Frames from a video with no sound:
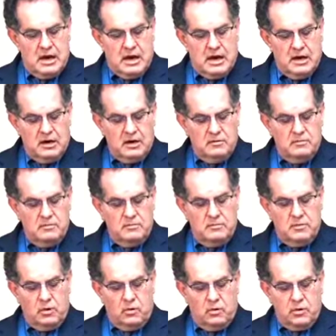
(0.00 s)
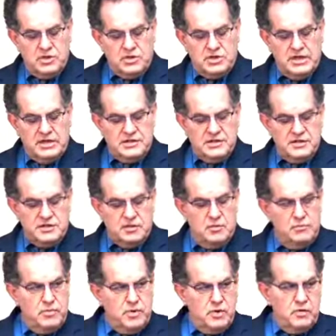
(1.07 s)
our Lord Jesus
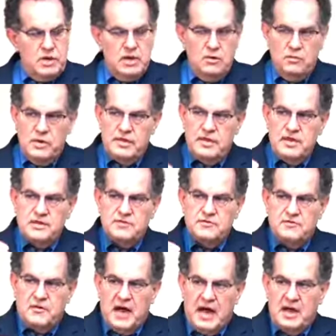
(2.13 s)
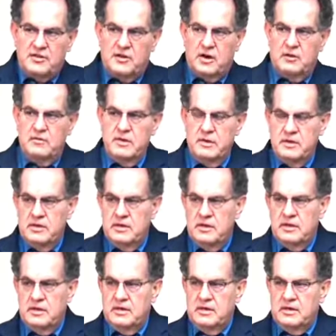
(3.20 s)
communing with his Father
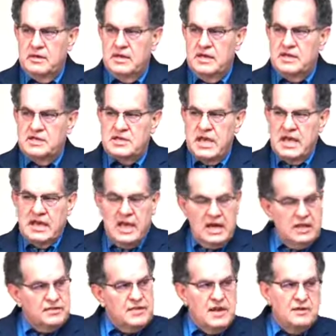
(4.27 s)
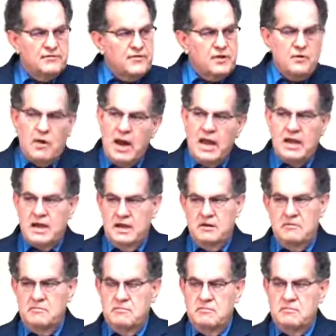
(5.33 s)
didn't take anything for granted,
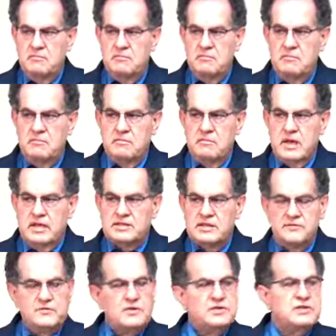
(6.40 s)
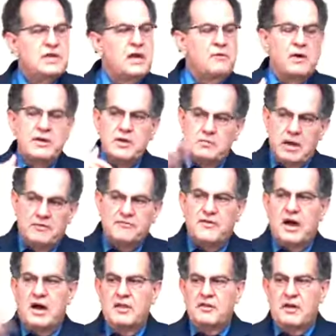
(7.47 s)
as if to say, Well, you're my
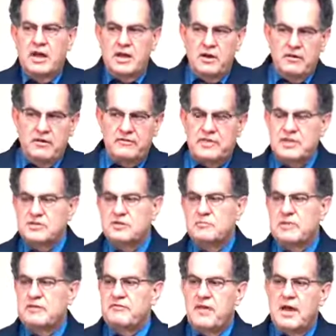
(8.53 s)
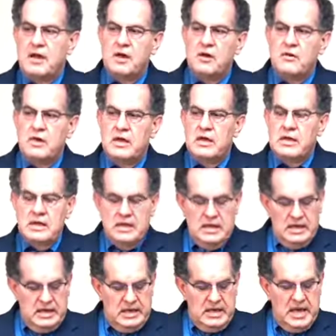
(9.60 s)
father, I know everything's going to be fine. No.
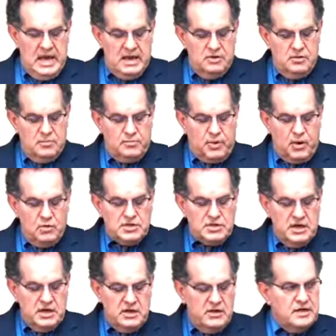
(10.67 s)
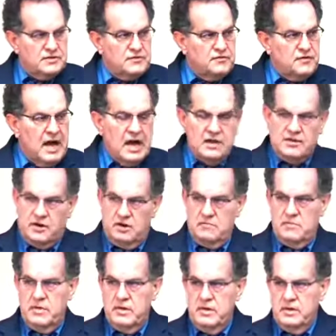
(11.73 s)
He had to approach unto his
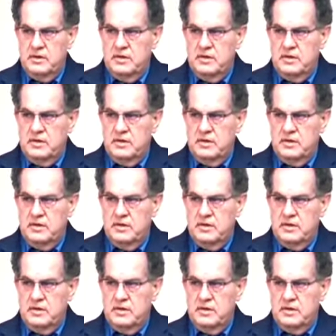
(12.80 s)
father,